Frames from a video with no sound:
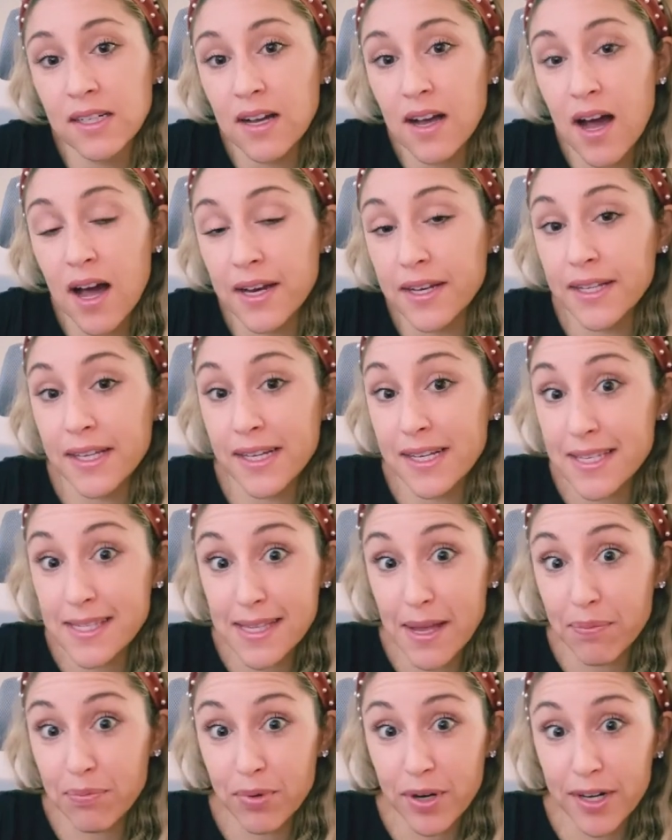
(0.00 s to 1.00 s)
in a
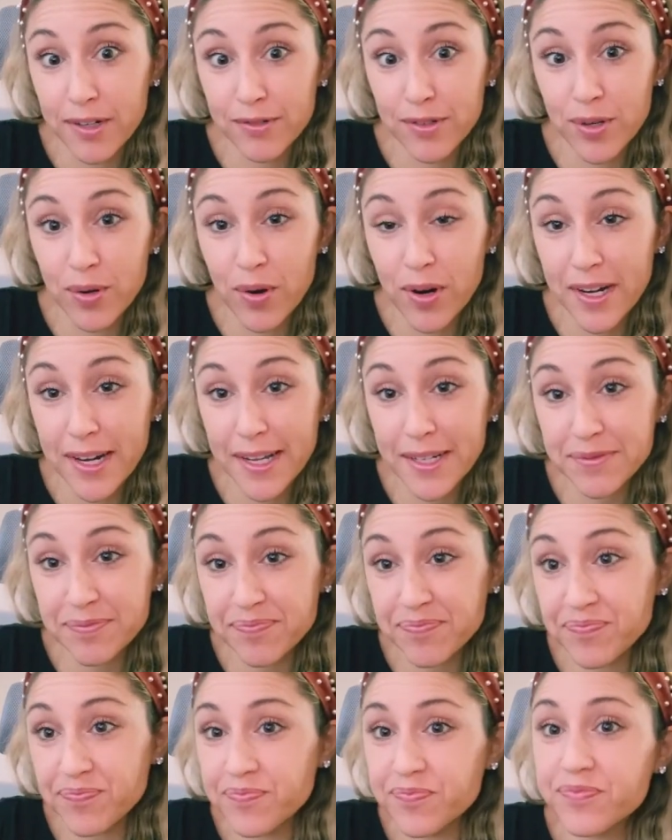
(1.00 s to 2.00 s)
separate recording.
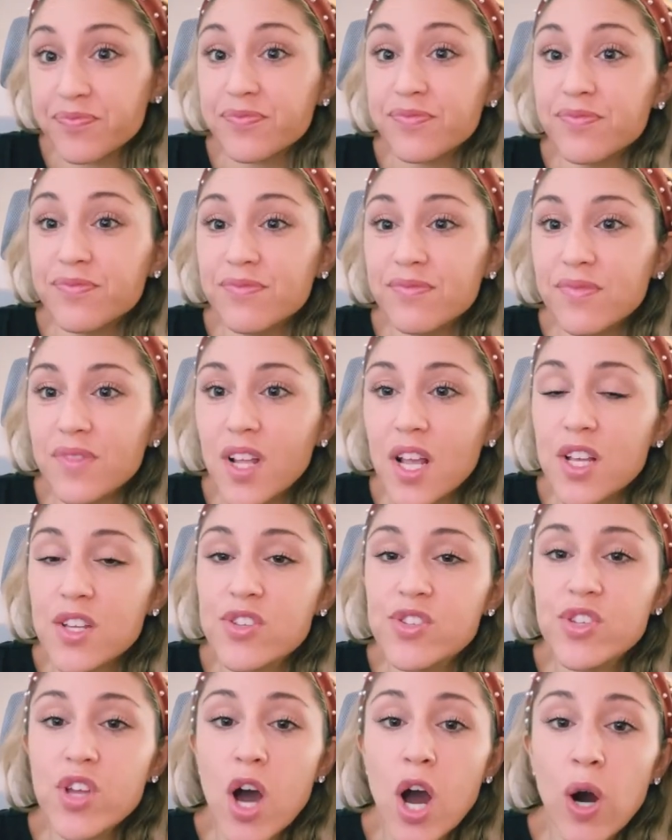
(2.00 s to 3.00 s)

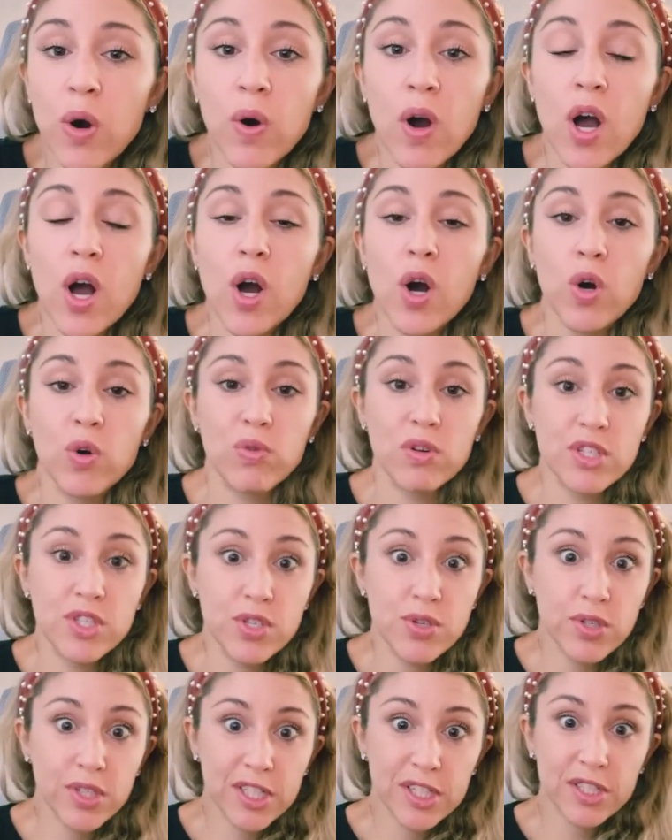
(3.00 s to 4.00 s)
So once
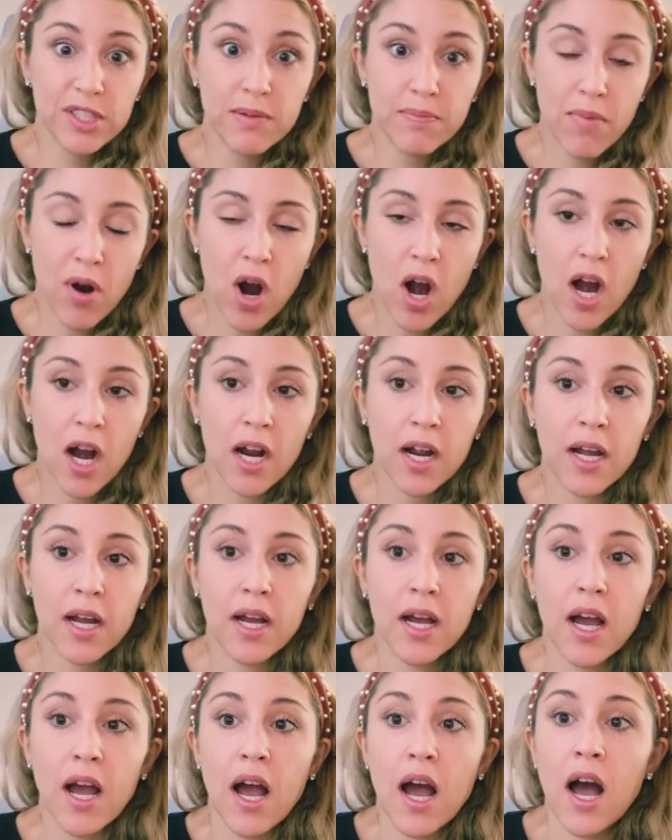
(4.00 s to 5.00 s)
you cleared the mark,